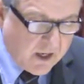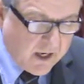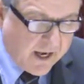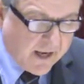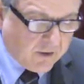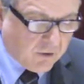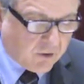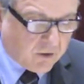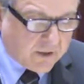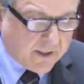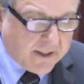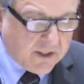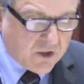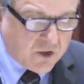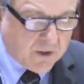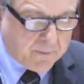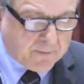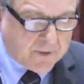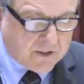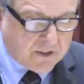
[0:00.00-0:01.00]
In her
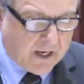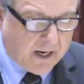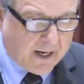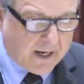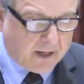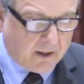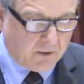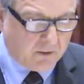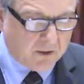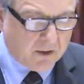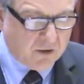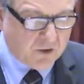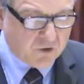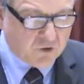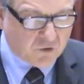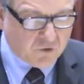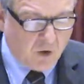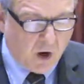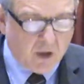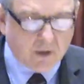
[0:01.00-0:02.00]
leadership style,
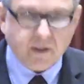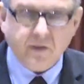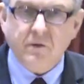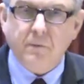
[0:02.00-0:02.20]
strong